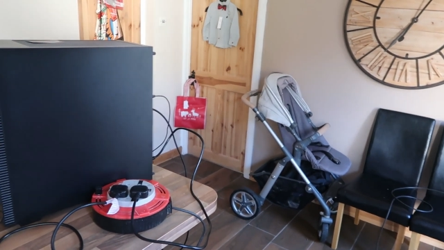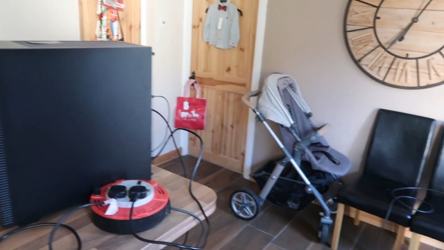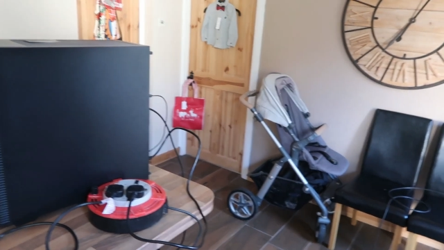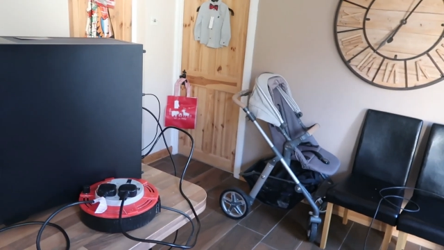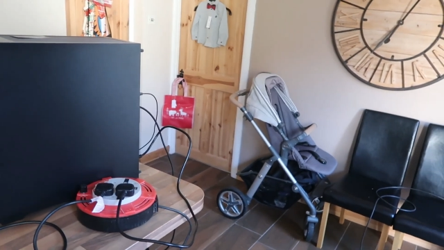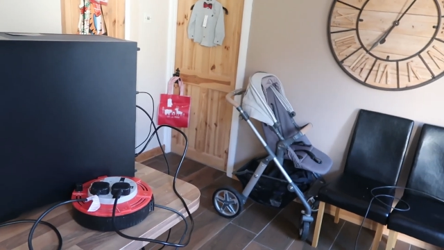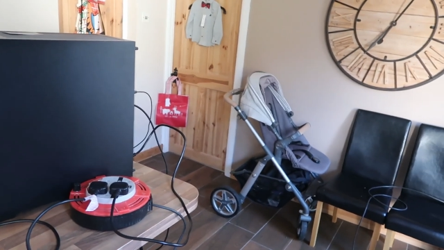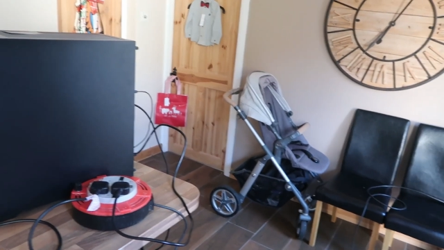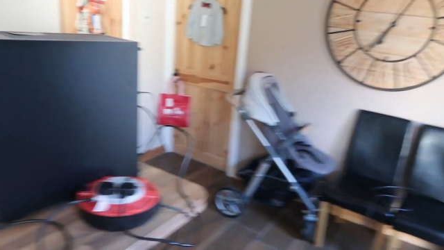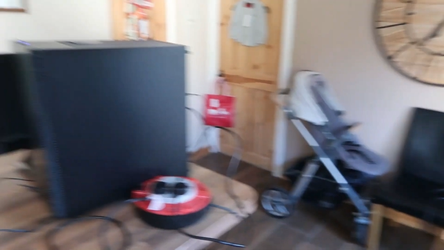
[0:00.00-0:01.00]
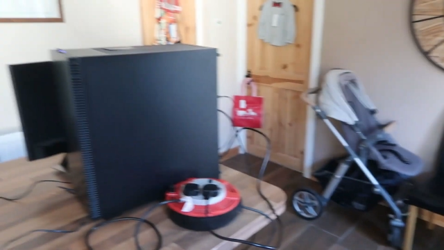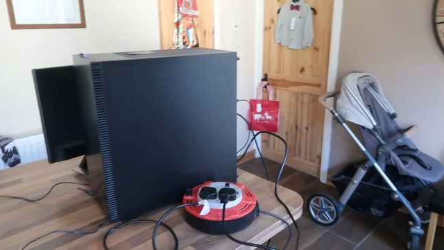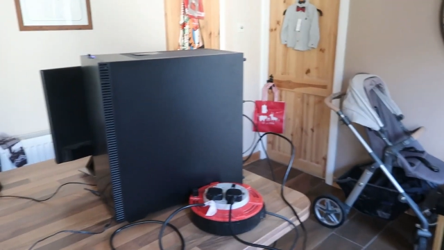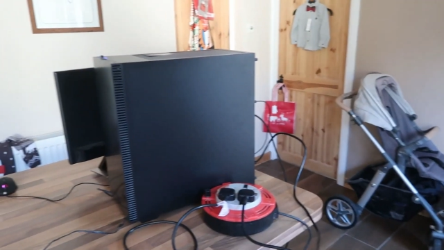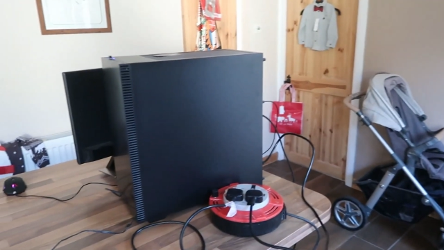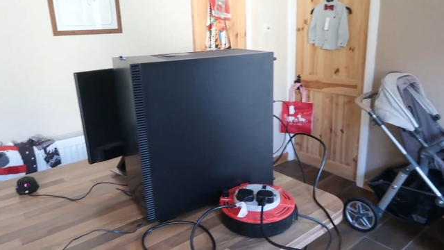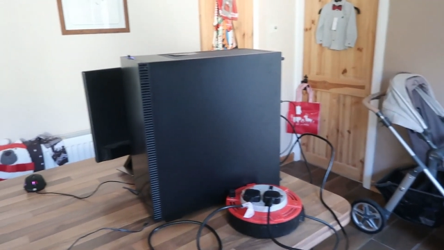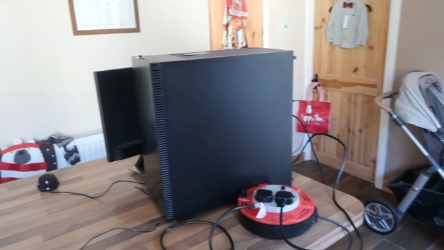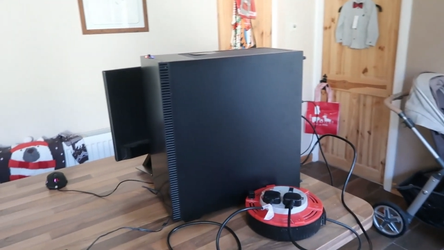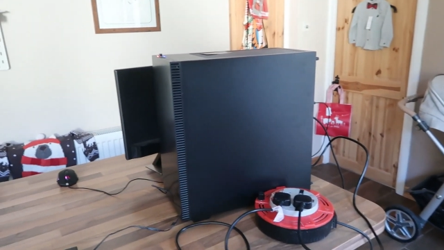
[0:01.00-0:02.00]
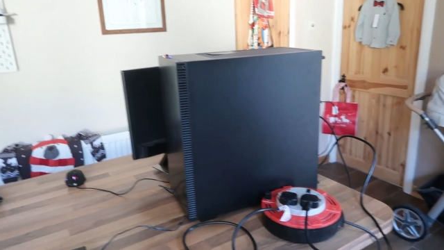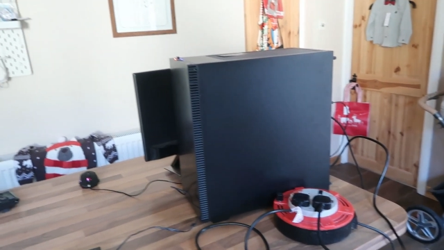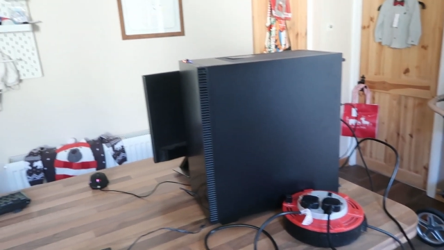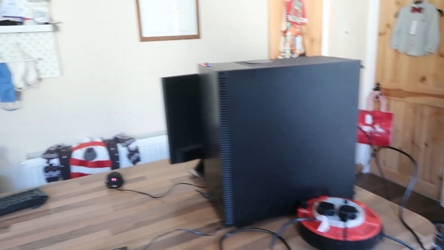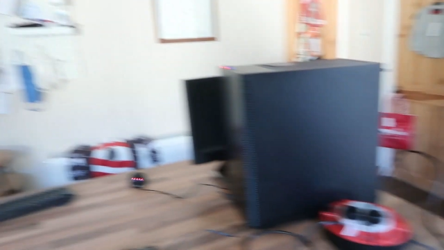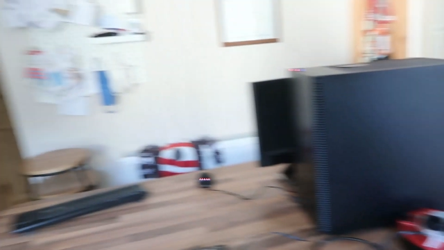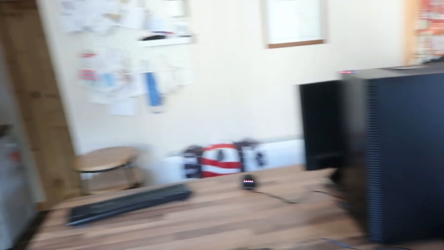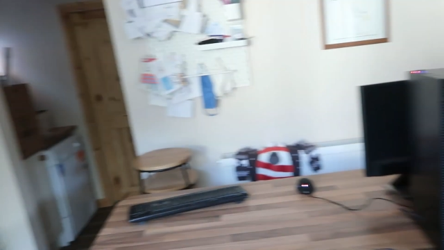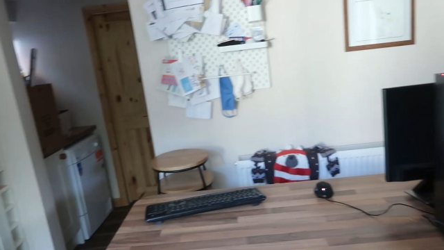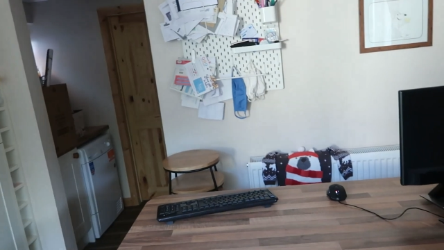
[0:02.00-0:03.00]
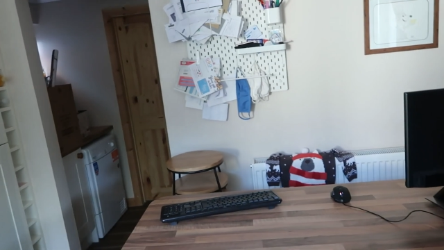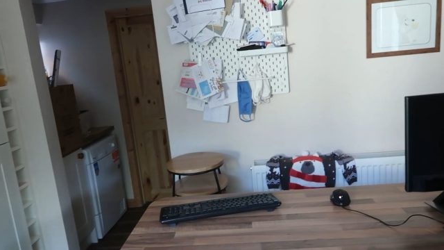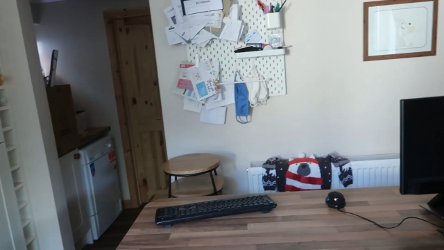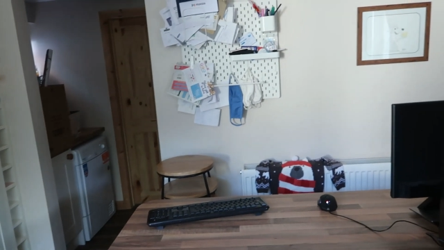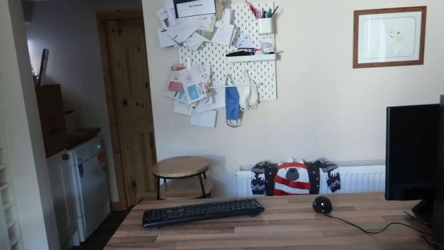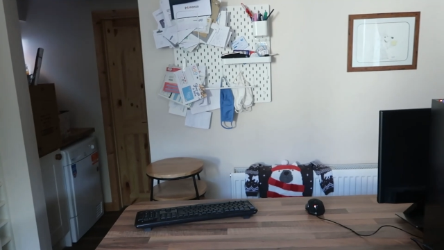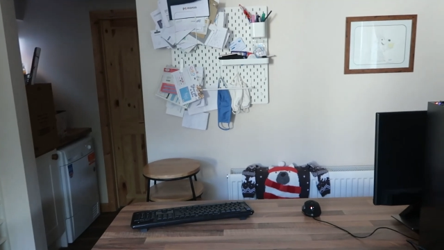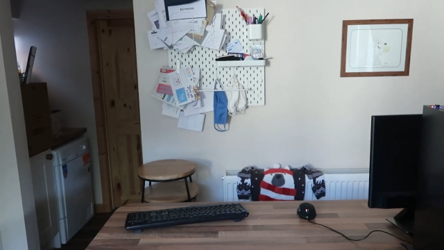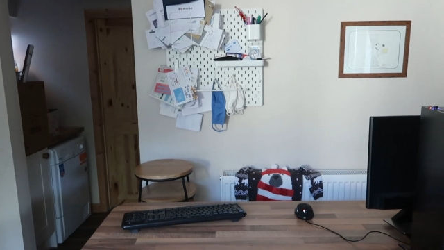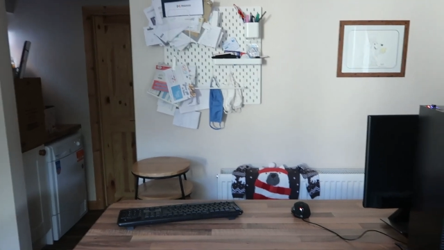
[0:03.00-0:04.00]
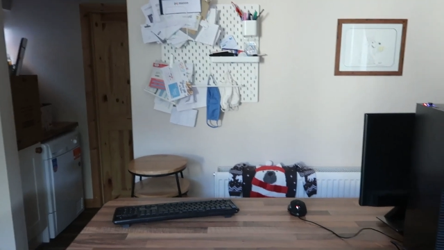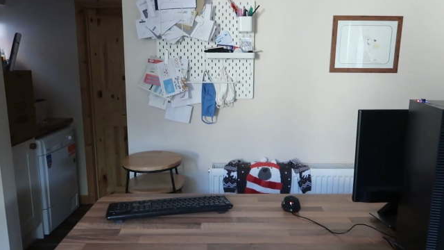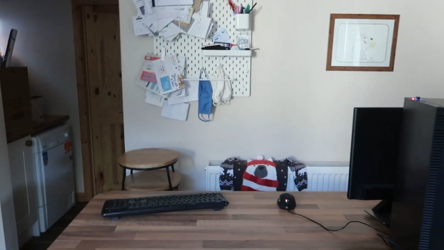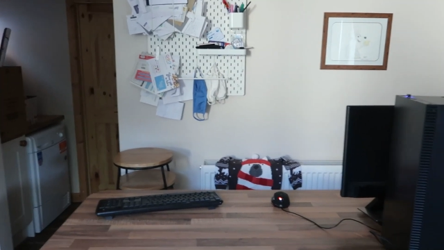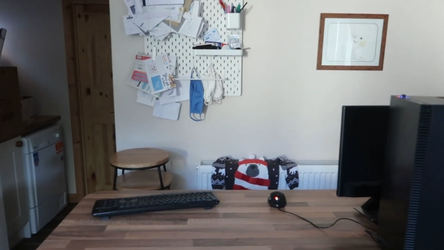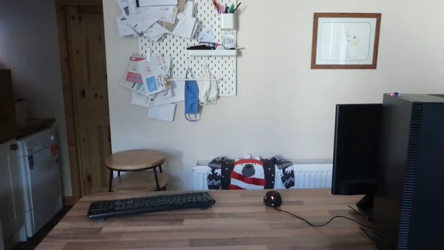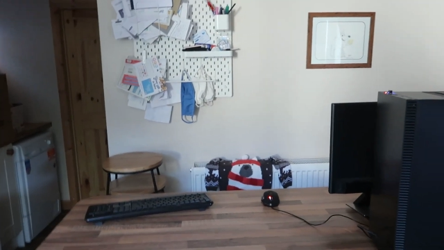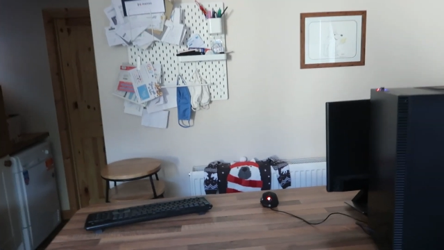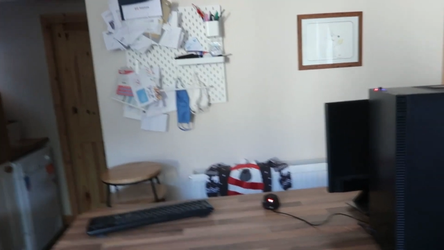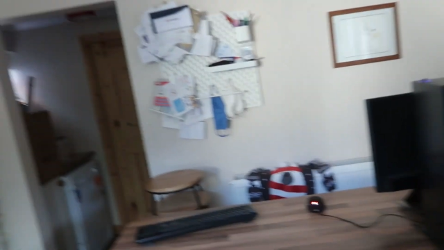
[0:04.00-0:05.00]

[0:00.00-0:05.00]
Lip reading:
No face is visible, so there are no lips to read.